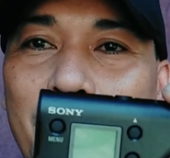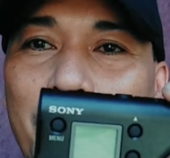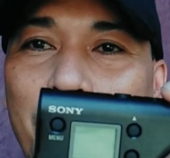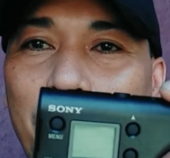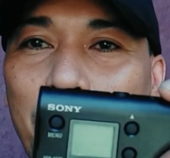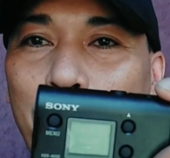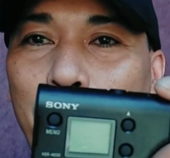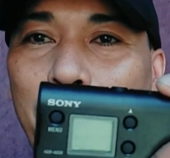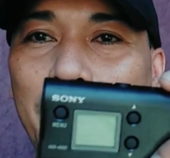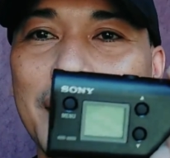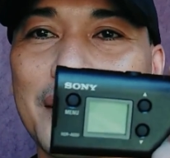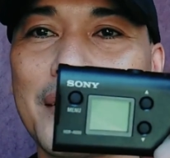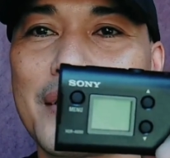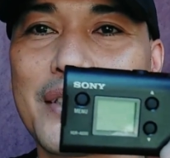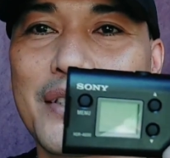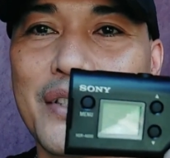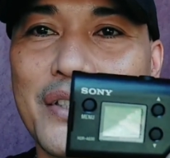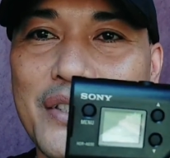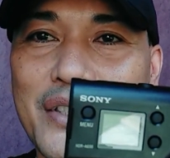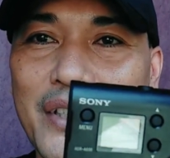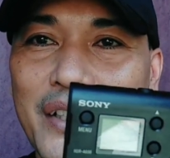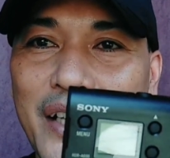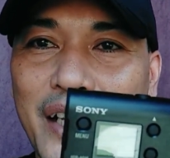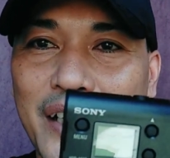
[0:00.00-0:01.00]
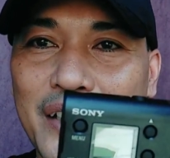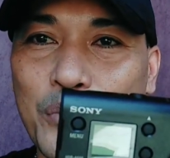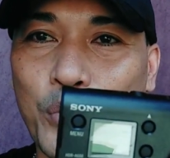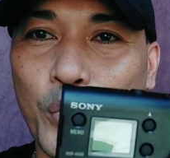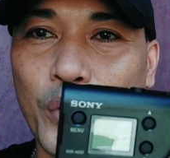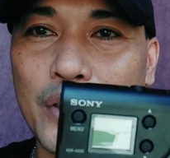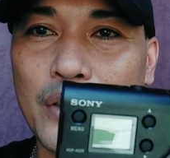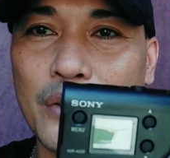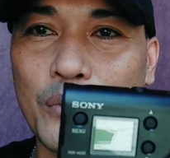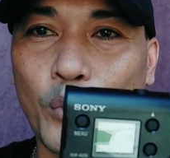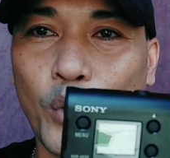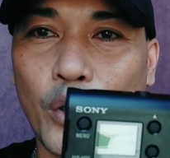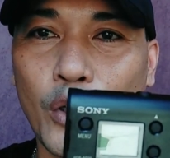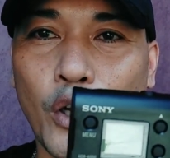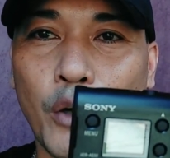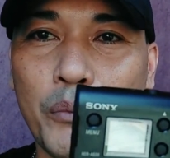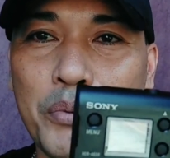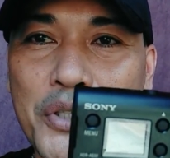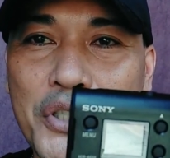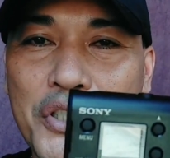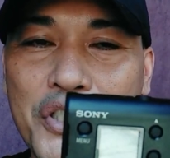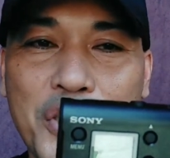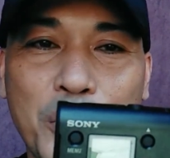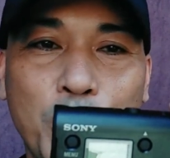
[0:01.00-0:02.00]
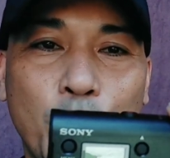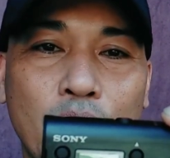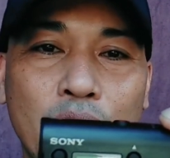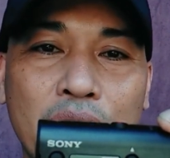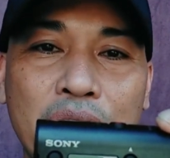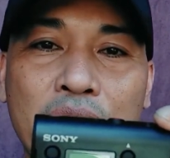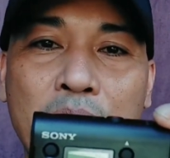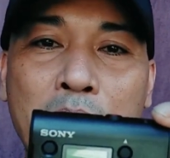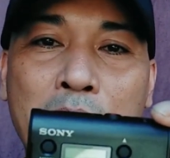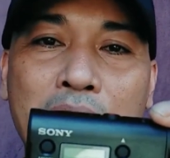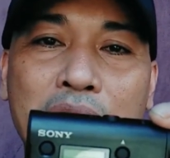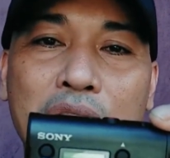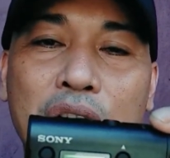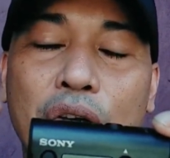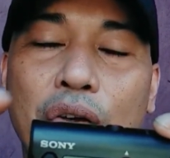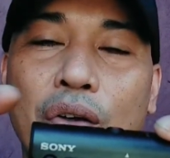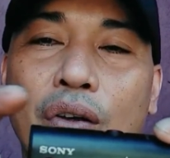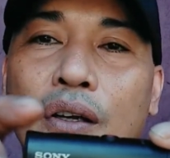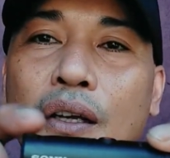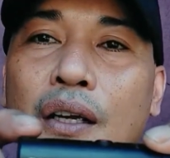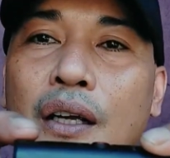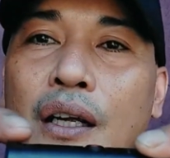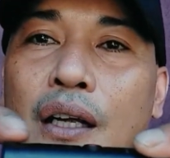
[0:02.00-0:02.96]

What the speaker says: buttons to select what options you want in the menu.